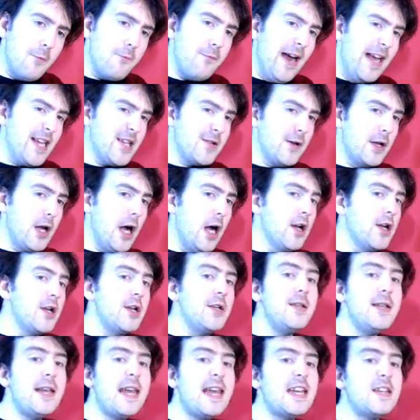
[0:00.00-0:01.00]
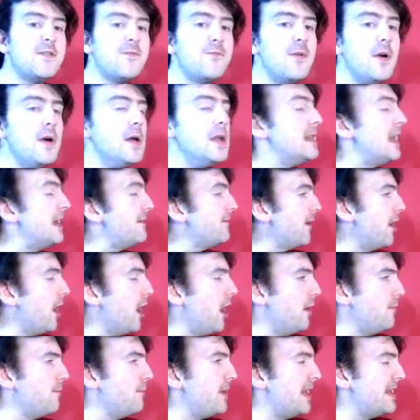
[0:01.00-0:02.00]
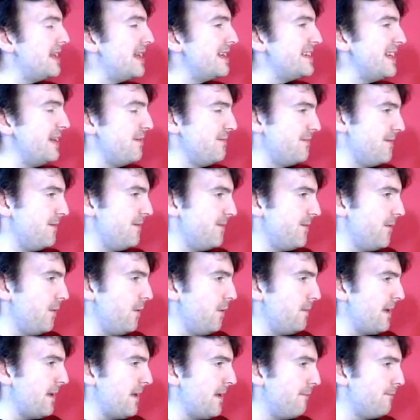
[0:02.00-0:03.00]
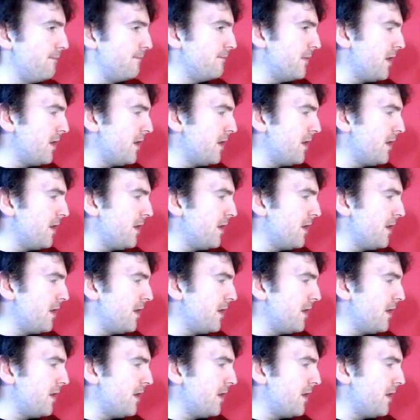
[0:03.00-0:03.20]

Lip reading: Restaurant on Cruise will live on, but in a different format.